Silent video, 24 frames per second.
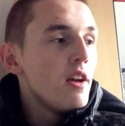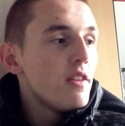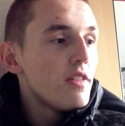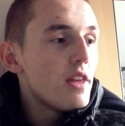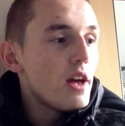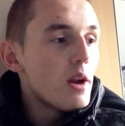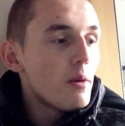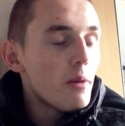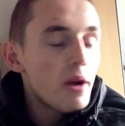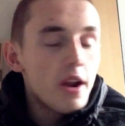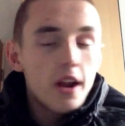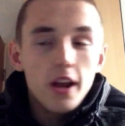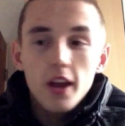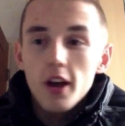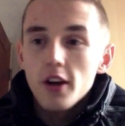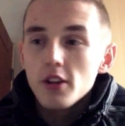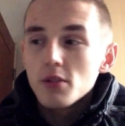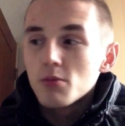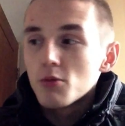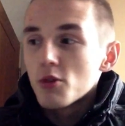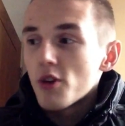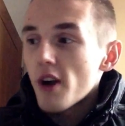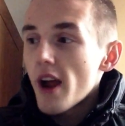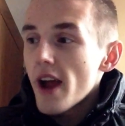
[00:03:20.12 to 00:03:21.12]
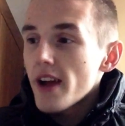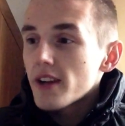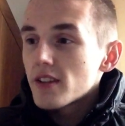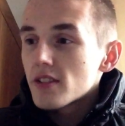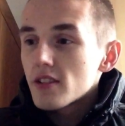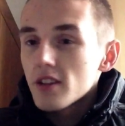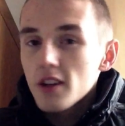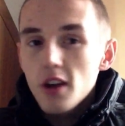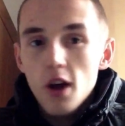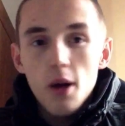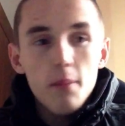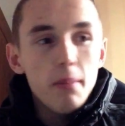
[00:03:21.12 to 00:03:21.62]
Then I went and got some
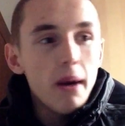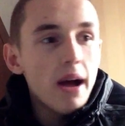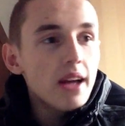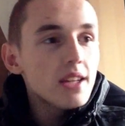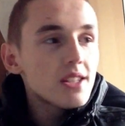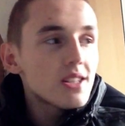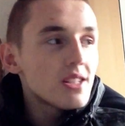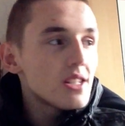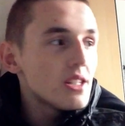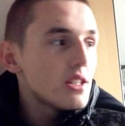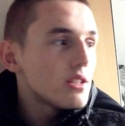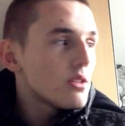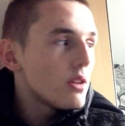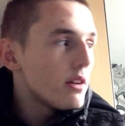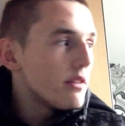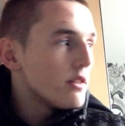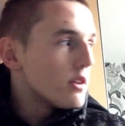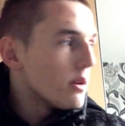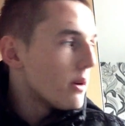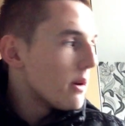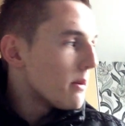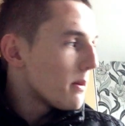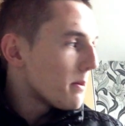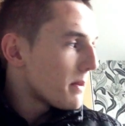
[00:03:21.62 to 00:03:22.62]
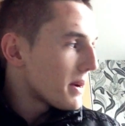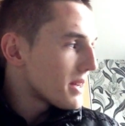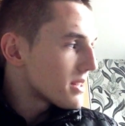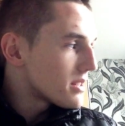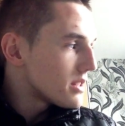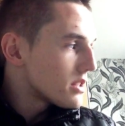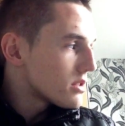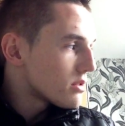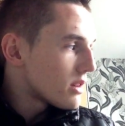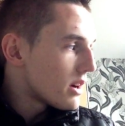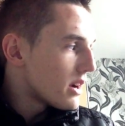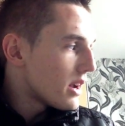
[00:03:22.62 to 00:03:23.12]
Greggs, got a pasty. Don't even know where my
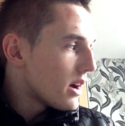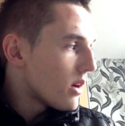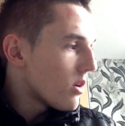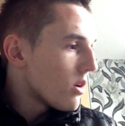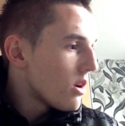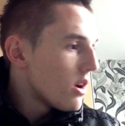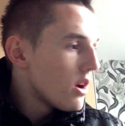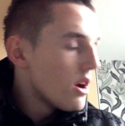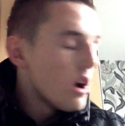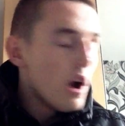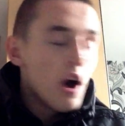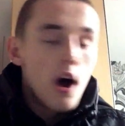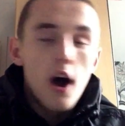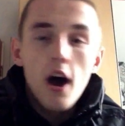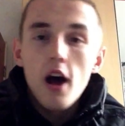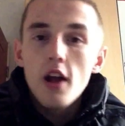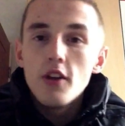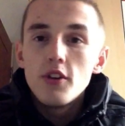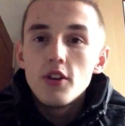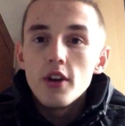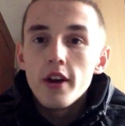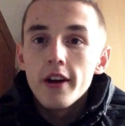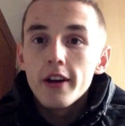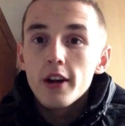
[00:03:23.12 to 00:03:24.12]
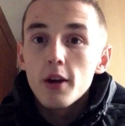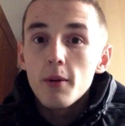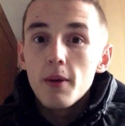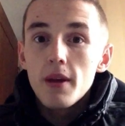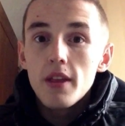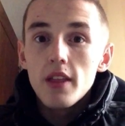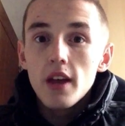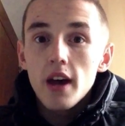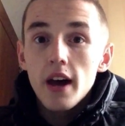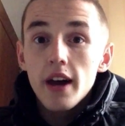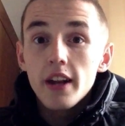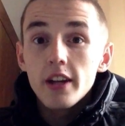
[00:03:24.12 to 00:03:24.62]
pasty is right now. And I'm going to
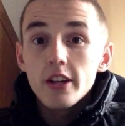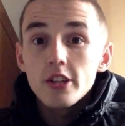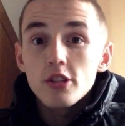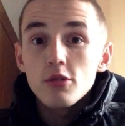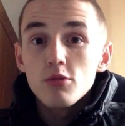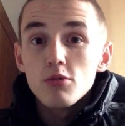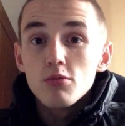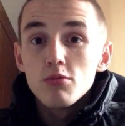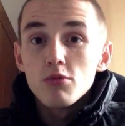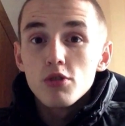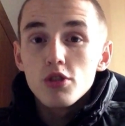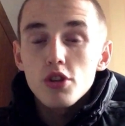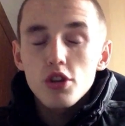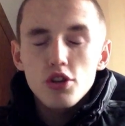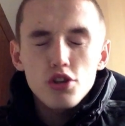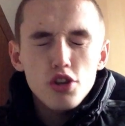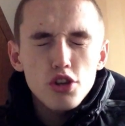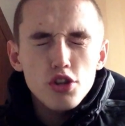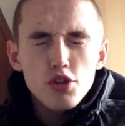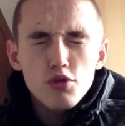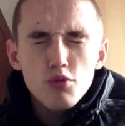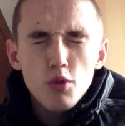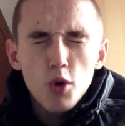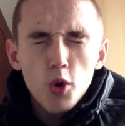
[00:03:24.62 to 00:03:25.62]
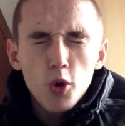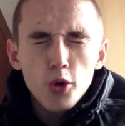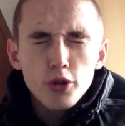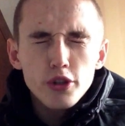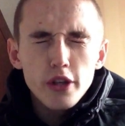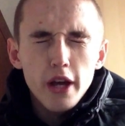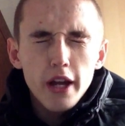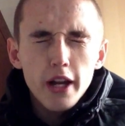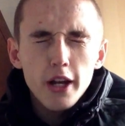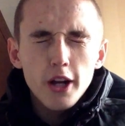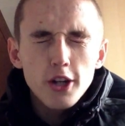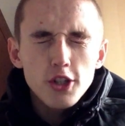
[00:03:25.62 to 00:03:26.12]
eat that. And I got some sausage rolls.
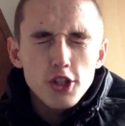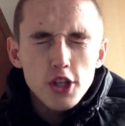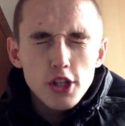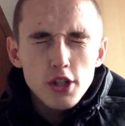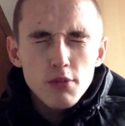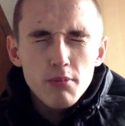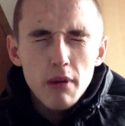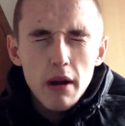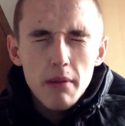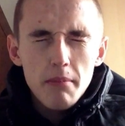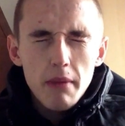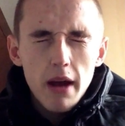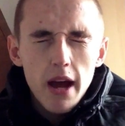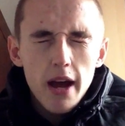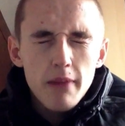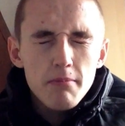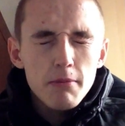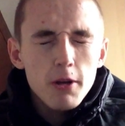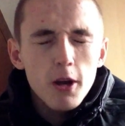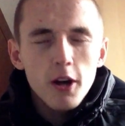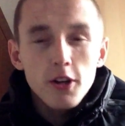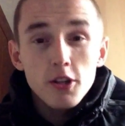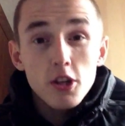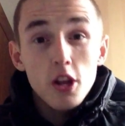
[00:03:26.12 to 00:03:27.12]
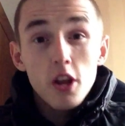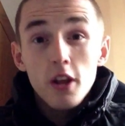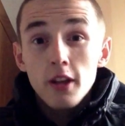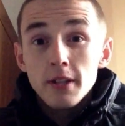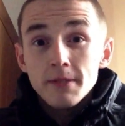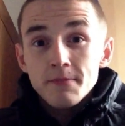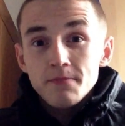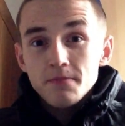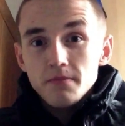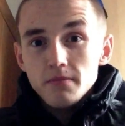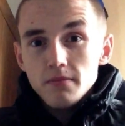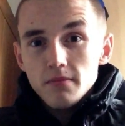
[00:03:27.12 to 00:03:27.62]
And I got Gingerbread Man because
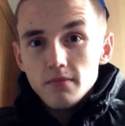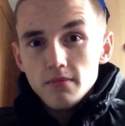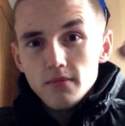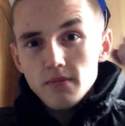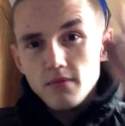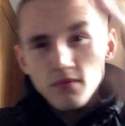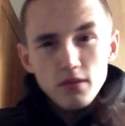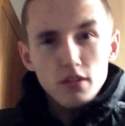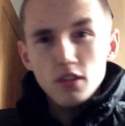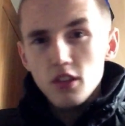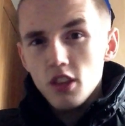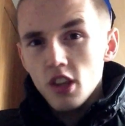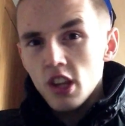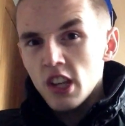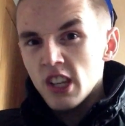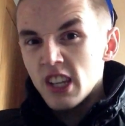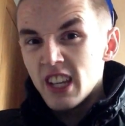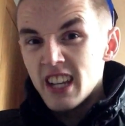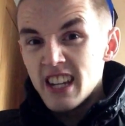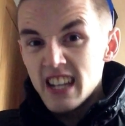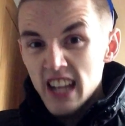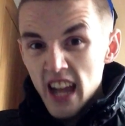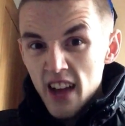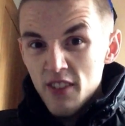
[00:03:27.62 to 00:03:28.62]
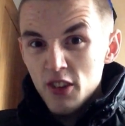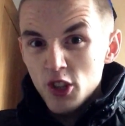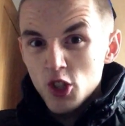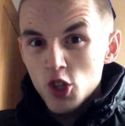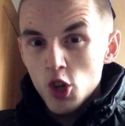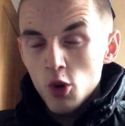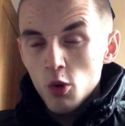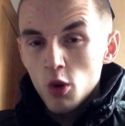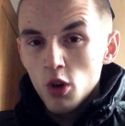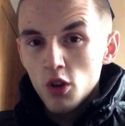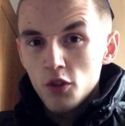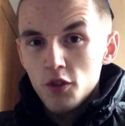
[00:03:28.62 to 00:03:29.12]
you're never
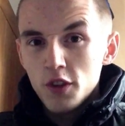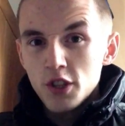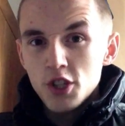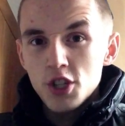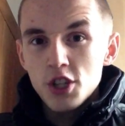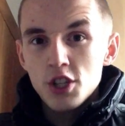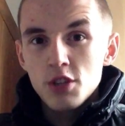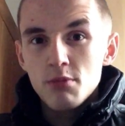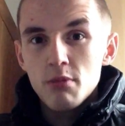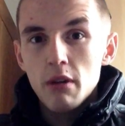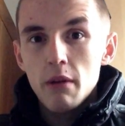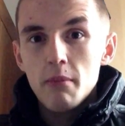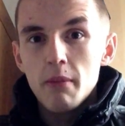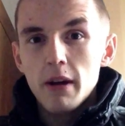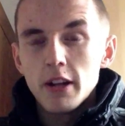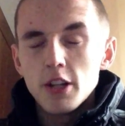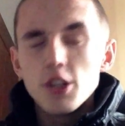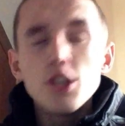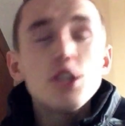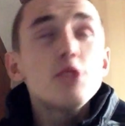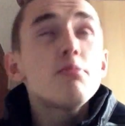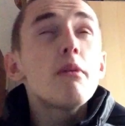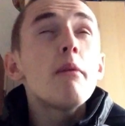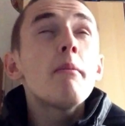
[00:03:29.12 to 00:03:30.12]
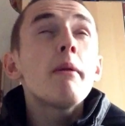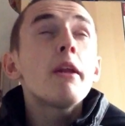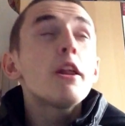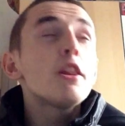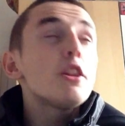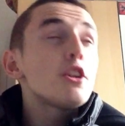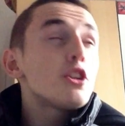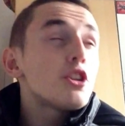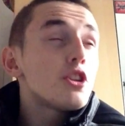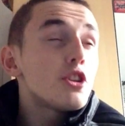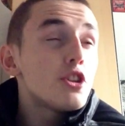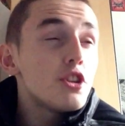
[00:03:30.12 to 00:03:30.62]
too old for Gingerbread Man. Gingerbread Man
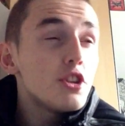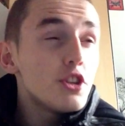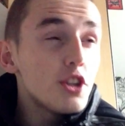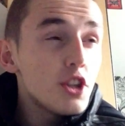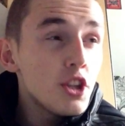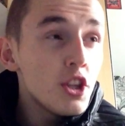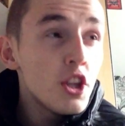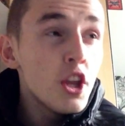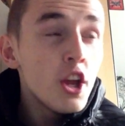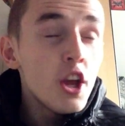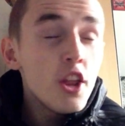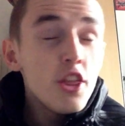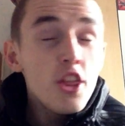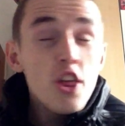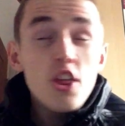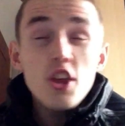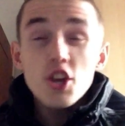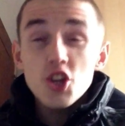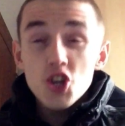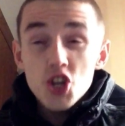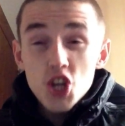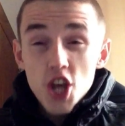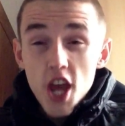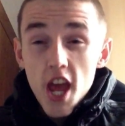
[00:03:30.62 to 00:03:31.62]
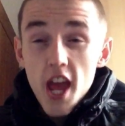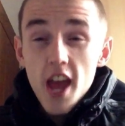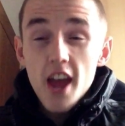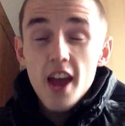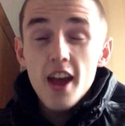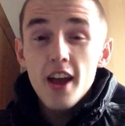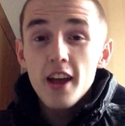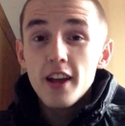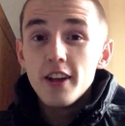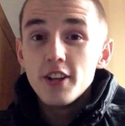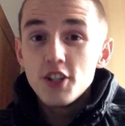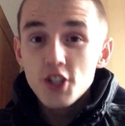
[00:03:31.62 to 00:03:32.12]
are the
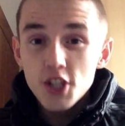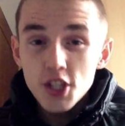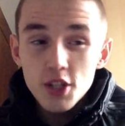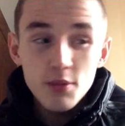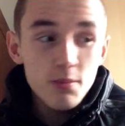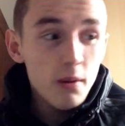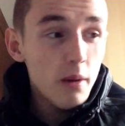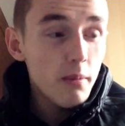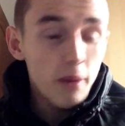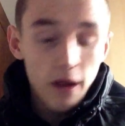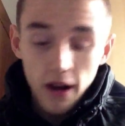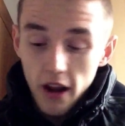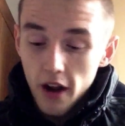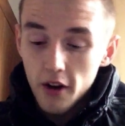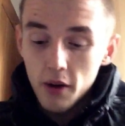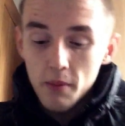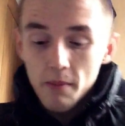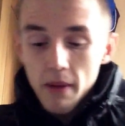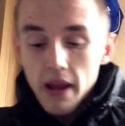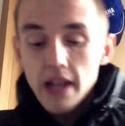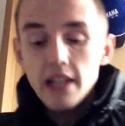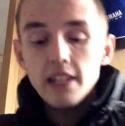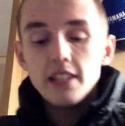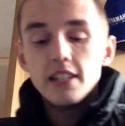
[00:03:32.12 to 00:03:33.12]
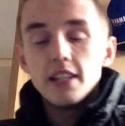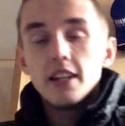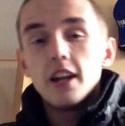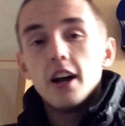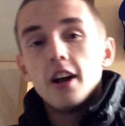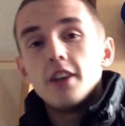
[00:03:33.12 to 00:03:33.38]
shit. Gingerbread Man are amazing.